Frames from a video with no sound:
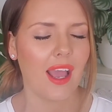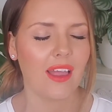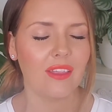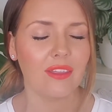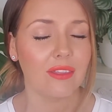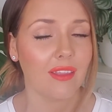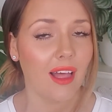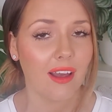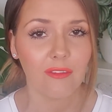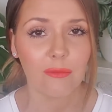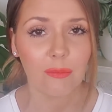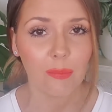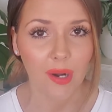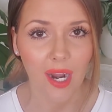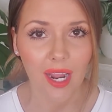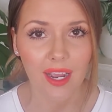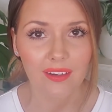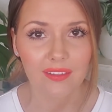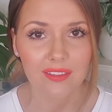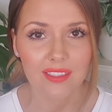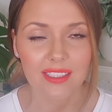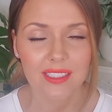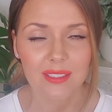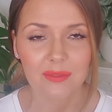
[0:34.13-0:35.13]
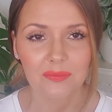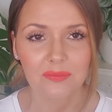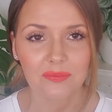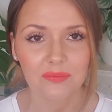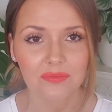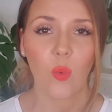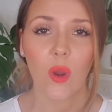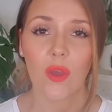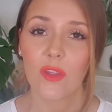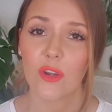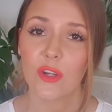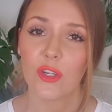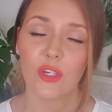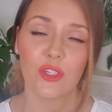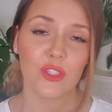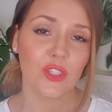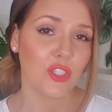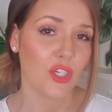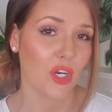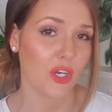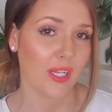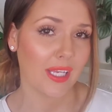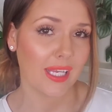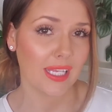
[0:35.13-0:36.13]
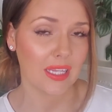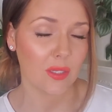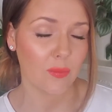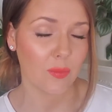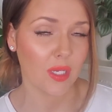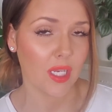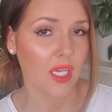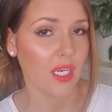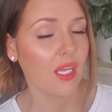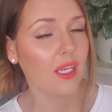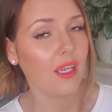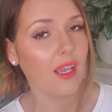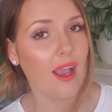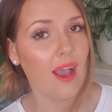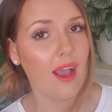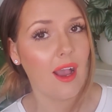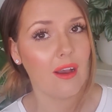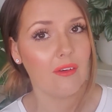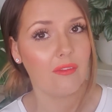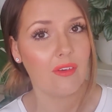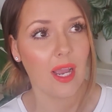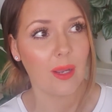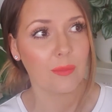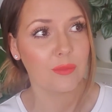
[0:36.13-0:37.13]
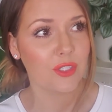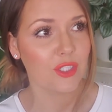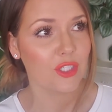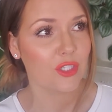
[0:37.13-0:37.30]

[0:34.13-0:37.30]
I love brows. Whether you're starting at the beginning of,